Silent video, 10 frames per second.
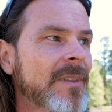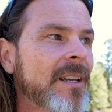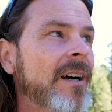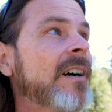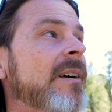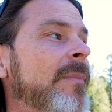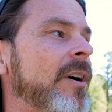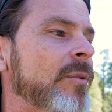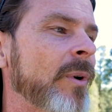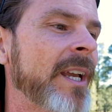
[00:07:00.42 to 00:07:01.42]
Oh, come
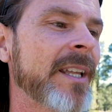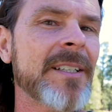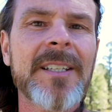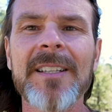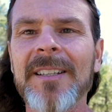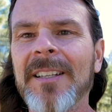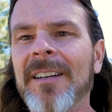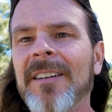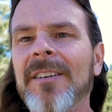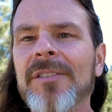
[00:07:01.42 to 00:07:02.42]
on, wind.
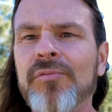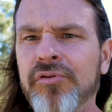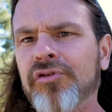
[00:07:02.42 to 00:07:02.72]
There it goes.